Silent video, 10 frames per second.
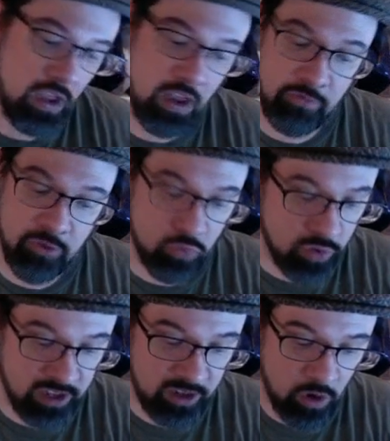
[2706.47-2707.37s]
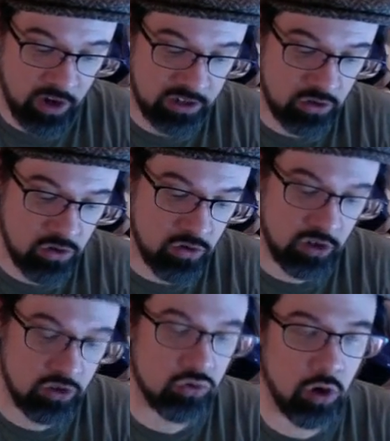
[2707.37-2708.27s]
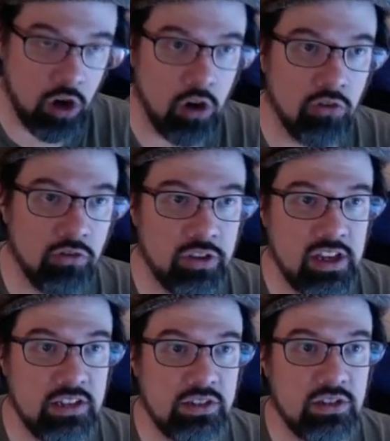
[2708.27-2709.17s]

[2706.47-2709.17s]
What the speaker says: you really wanted to, you can draw over these